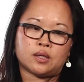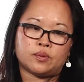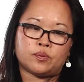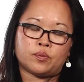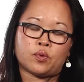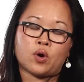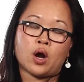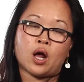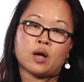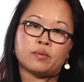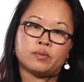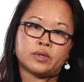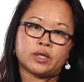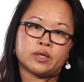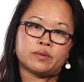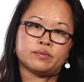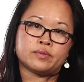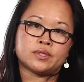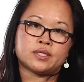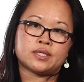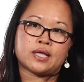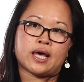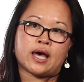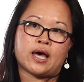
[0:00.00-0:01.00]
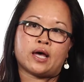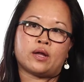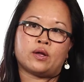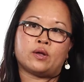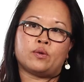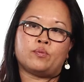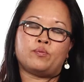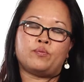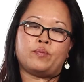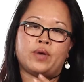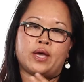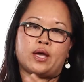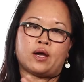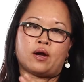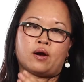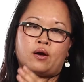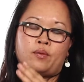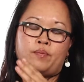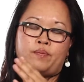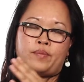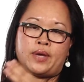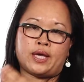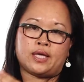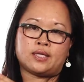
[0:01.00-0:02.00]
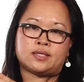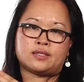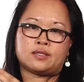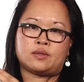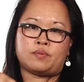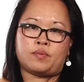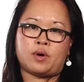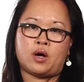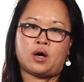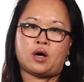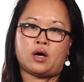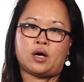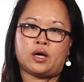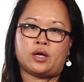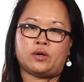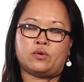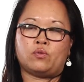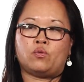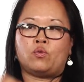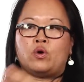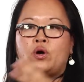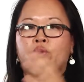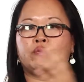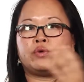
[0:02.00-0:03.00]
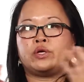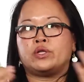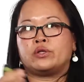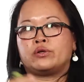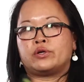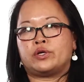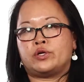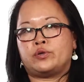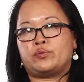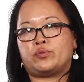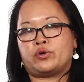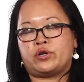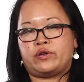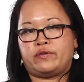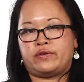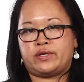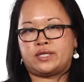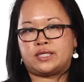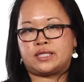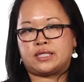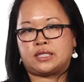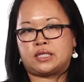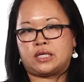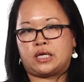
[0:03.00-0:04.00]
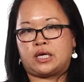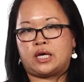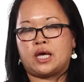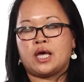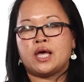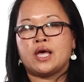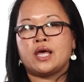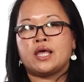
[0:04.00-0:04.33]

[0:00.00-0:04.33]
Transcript: problems that are based upon what we learned previously.